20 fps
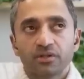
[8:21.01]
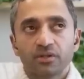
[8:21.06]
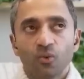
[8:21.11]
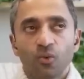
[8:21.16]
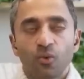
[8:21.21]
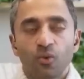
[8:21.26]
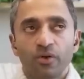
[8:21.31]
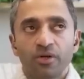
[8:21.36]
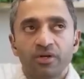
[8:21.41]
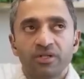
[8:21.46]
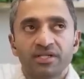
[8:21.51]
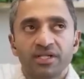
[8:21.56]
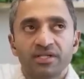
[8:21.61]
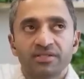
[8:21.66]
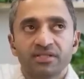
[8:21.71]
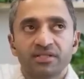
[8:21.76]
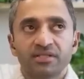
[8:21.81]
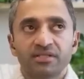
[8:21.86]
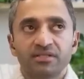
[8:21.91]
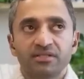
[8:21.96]
or
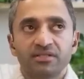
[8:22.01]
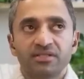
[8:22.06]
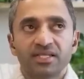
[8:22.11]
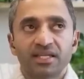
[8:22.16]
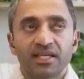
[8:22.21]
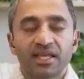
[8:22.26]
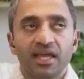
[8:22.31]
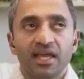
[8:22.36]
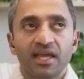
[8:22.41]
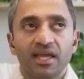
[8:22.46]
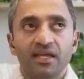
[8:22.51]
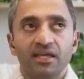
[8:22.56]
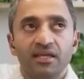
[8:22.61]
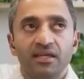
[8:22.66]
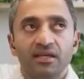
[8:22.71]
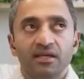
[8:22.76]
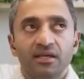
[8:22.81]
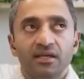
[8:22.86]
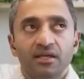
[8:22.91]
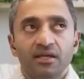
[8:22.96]
does it decay